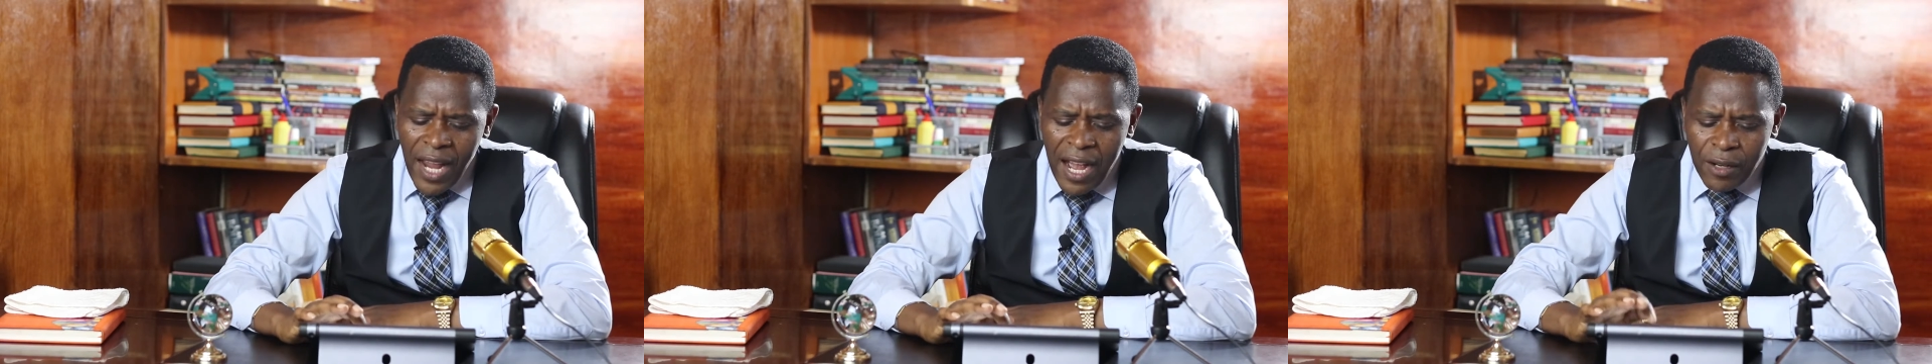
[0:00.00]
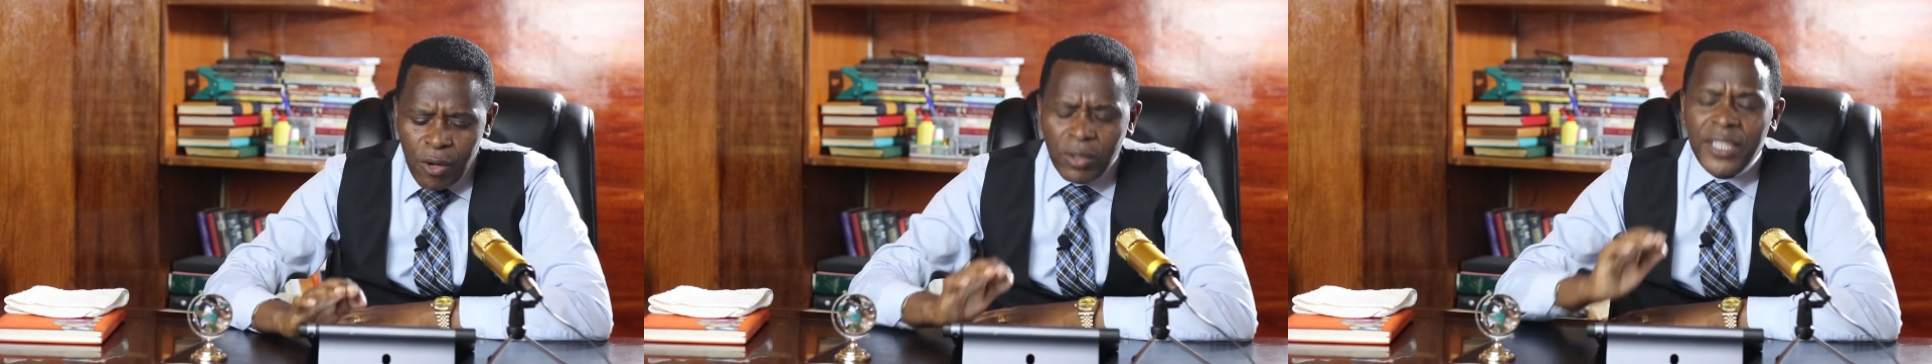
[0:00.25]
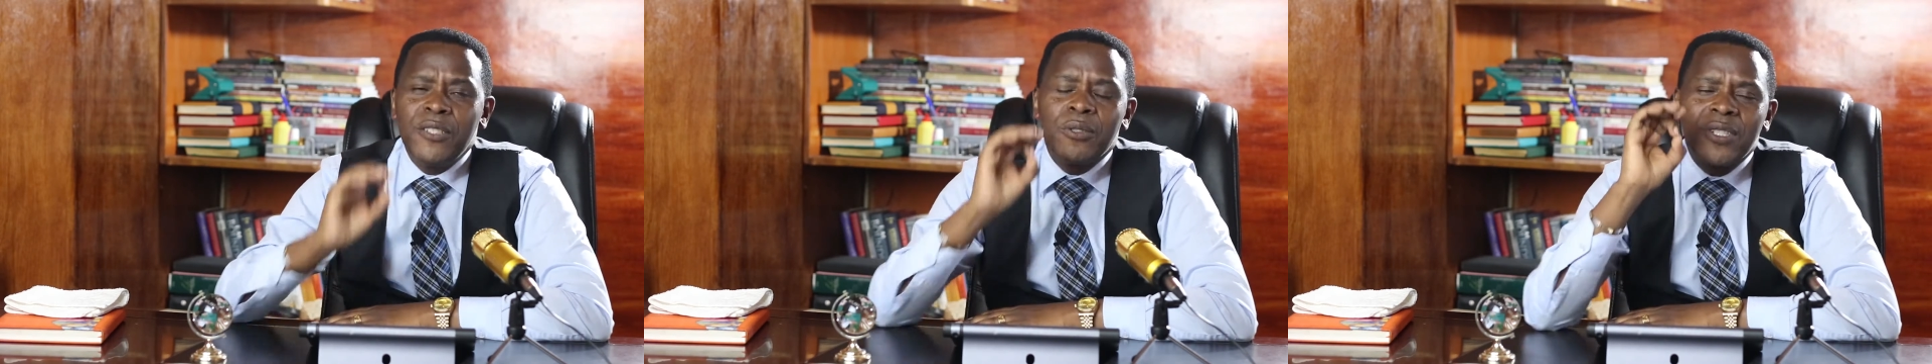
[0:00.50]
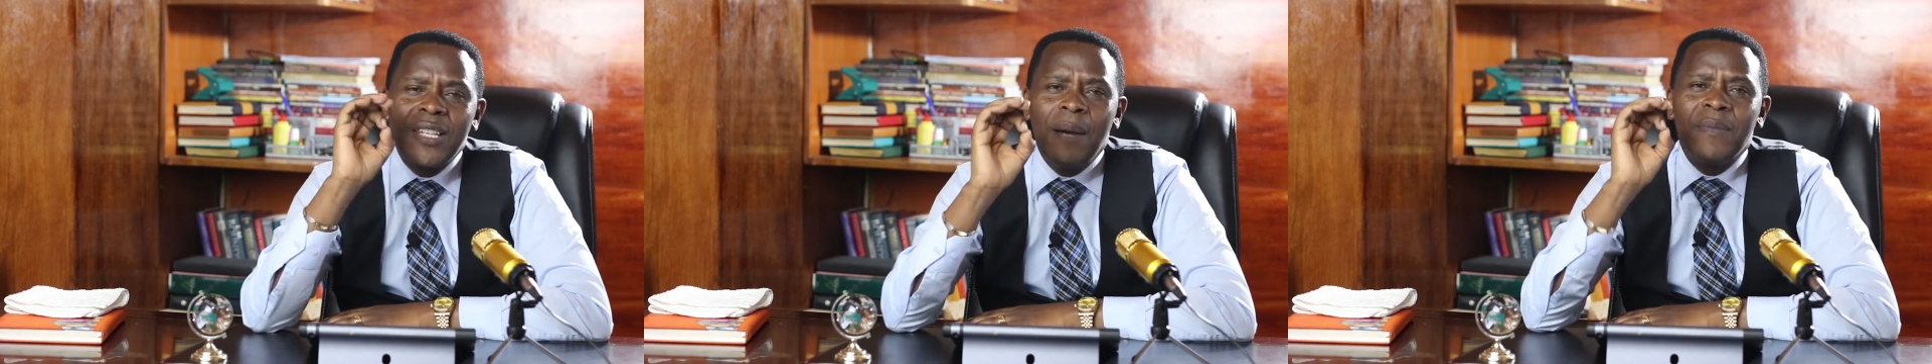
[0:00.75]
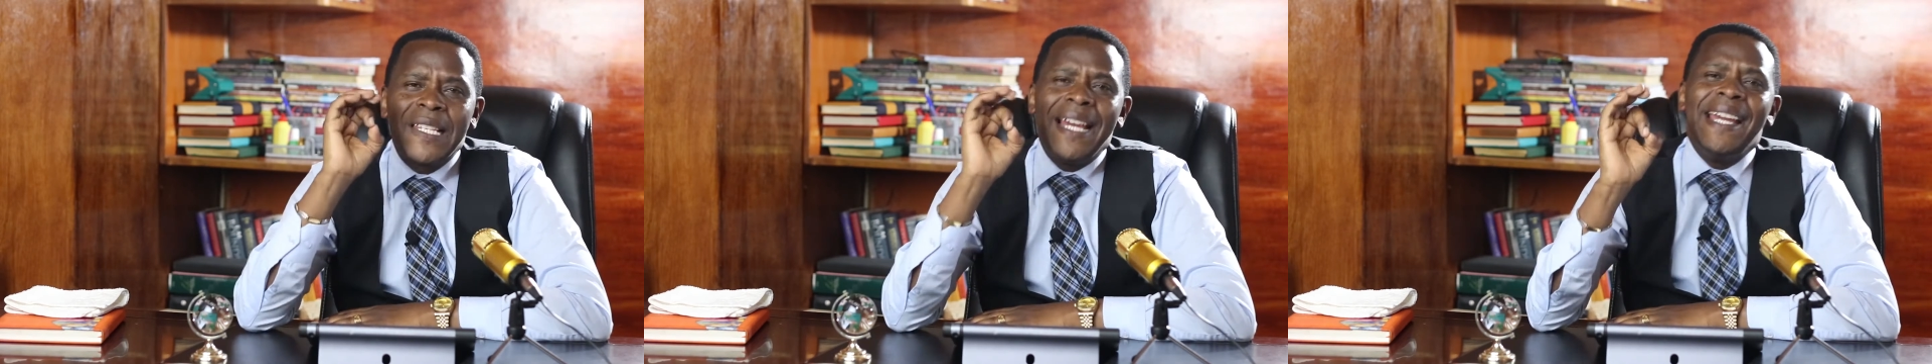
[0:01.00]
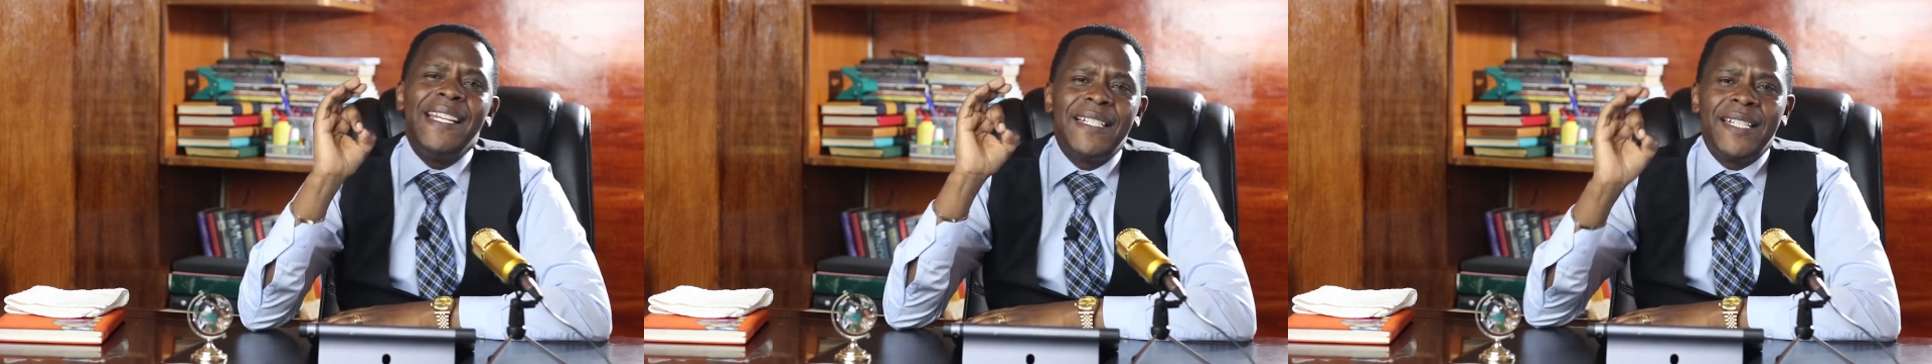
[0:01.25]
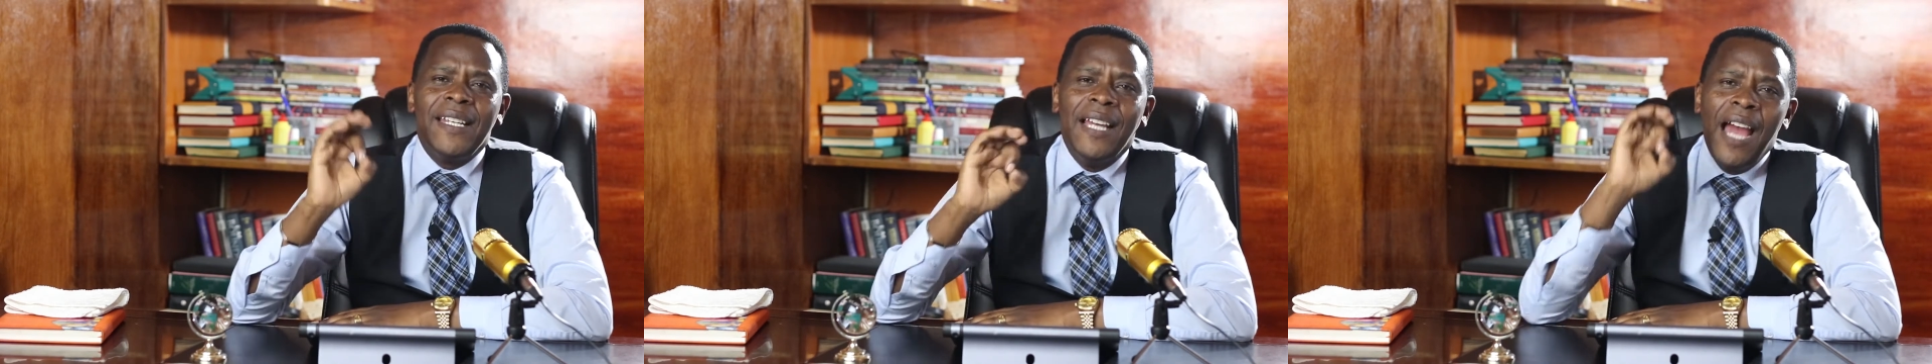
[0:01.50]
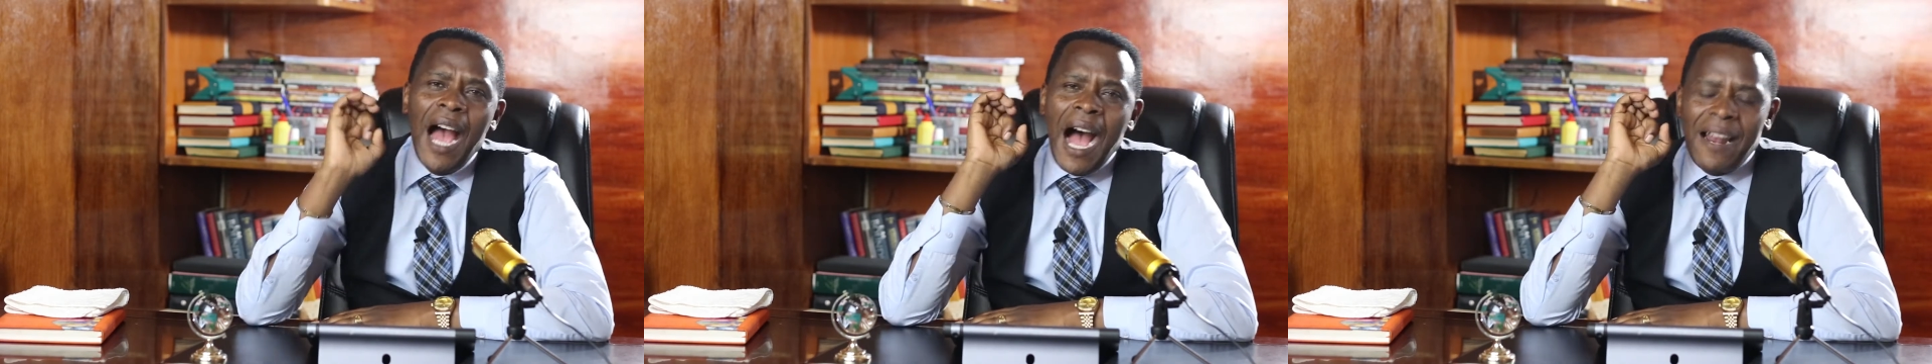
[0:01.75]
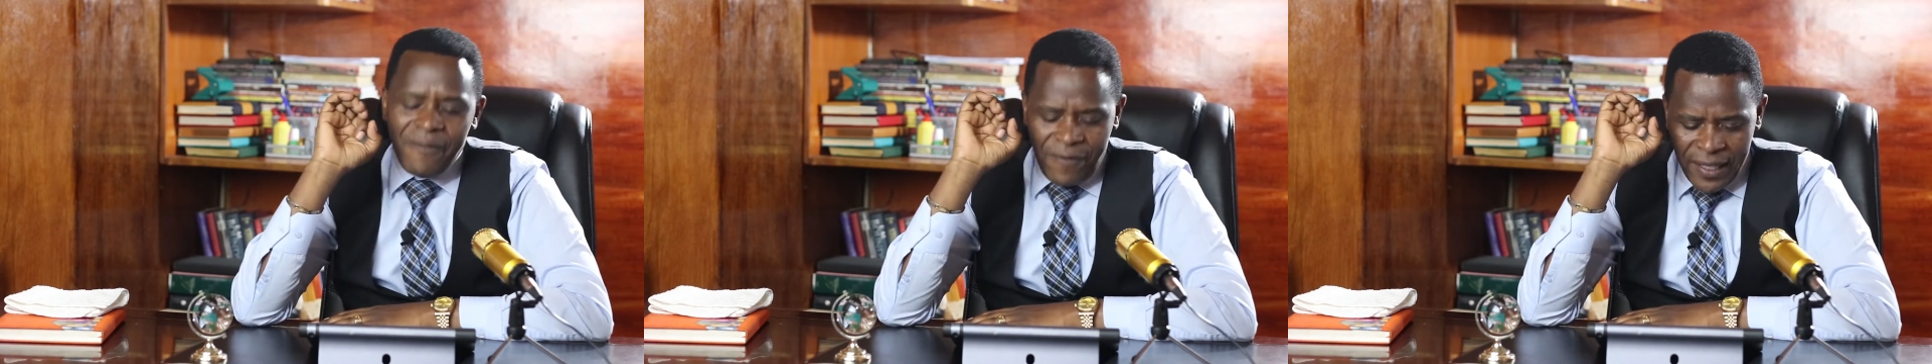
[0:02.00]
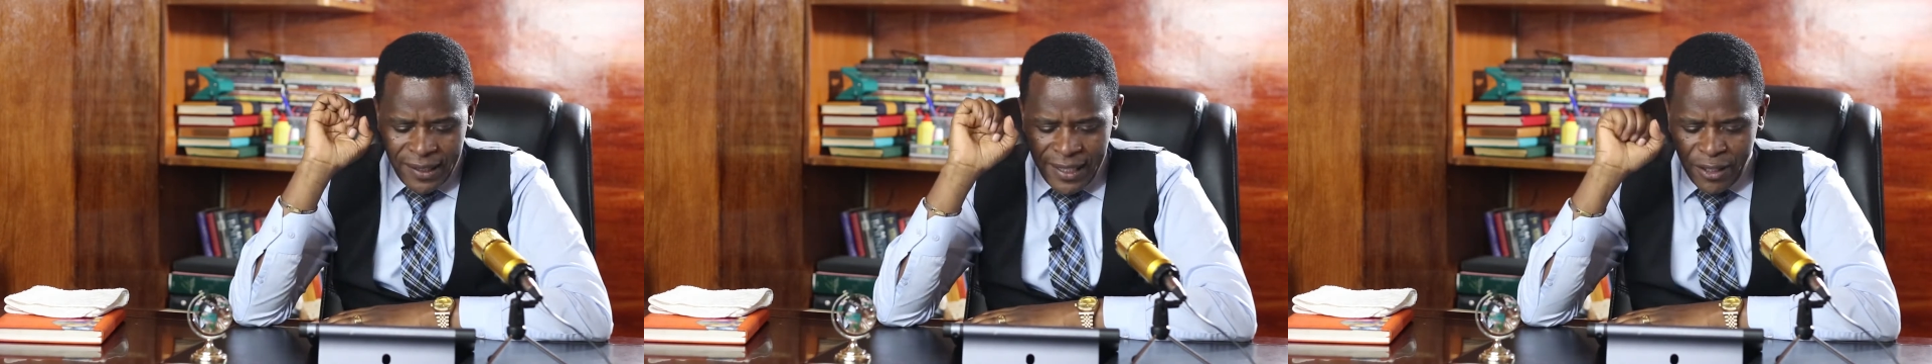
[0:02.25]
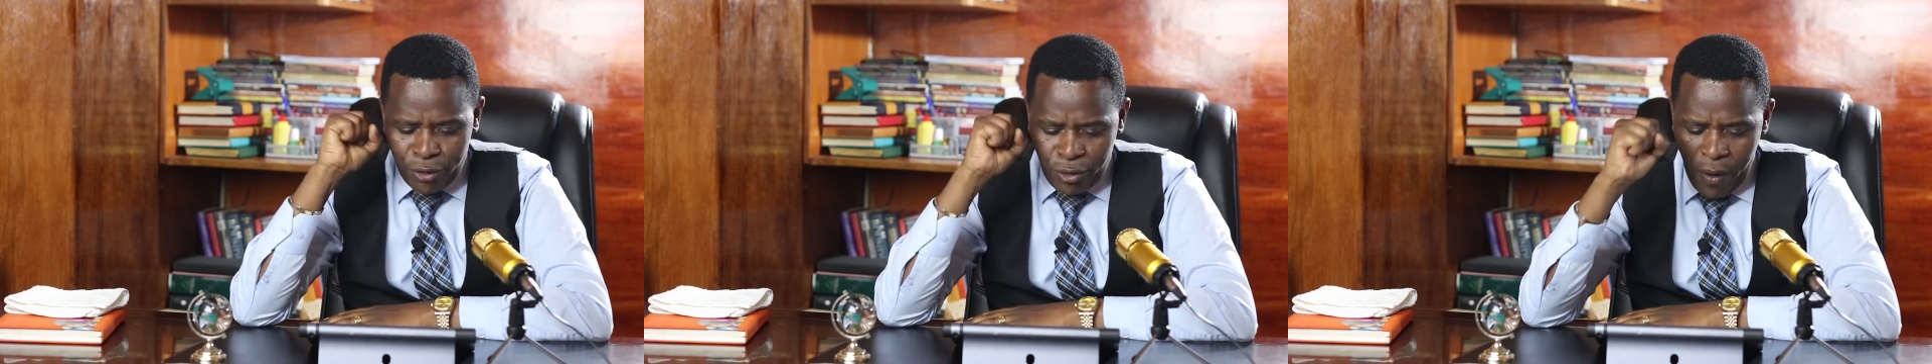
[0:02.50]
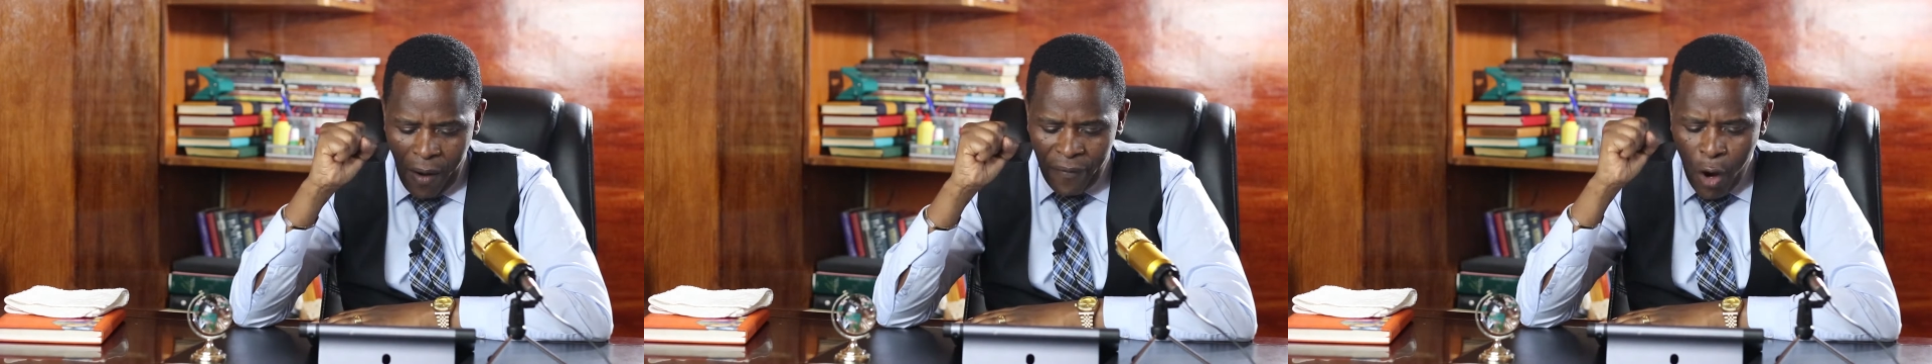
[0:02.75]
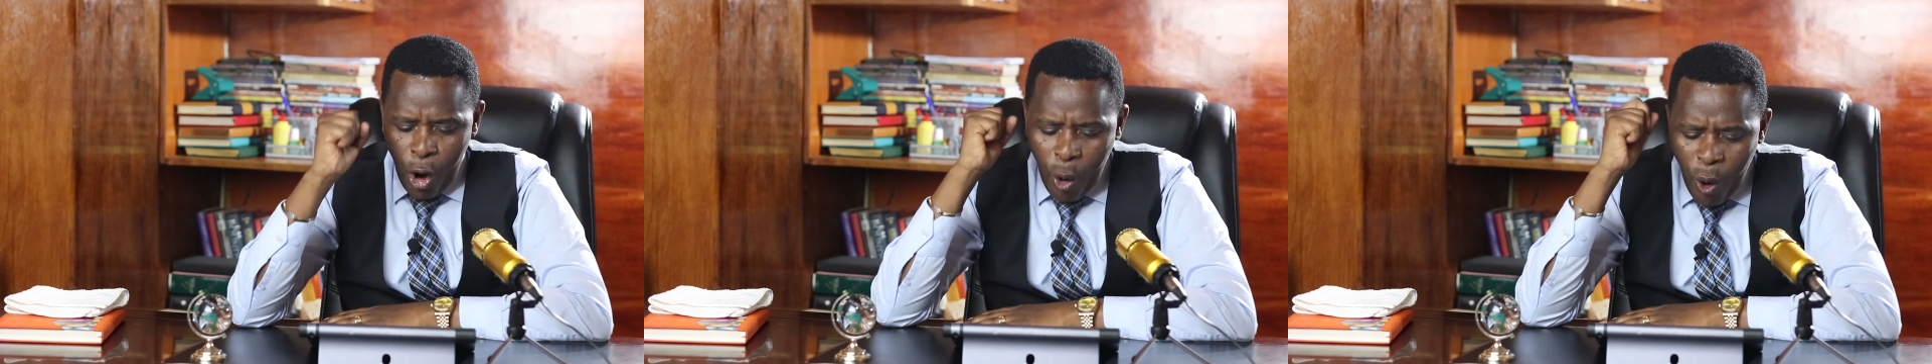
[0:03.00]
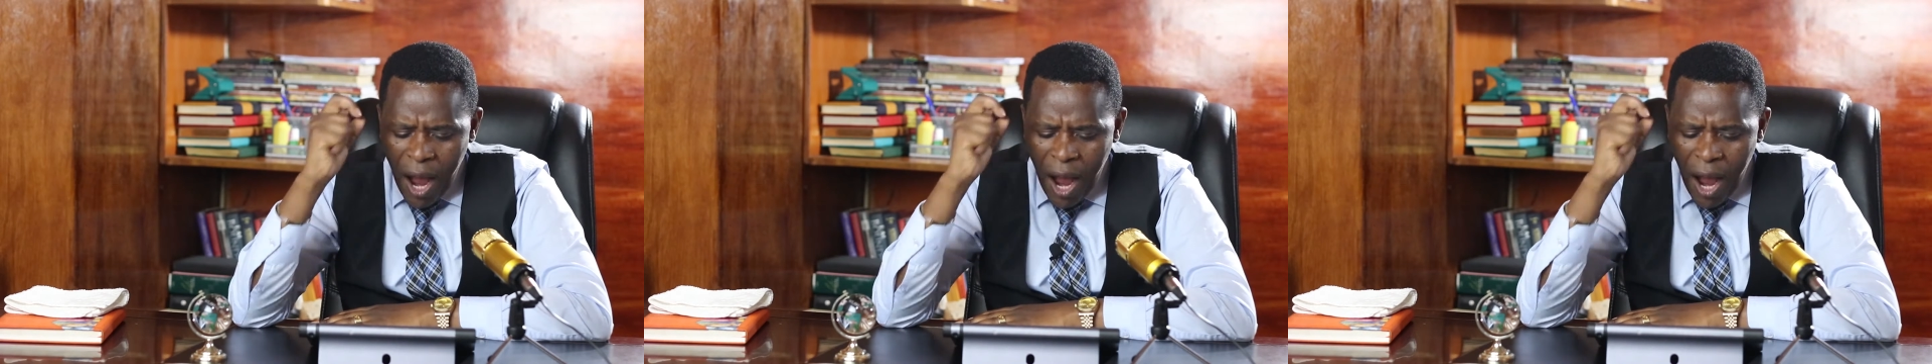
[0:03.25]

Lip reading: according to Psalms 80 and verses 12.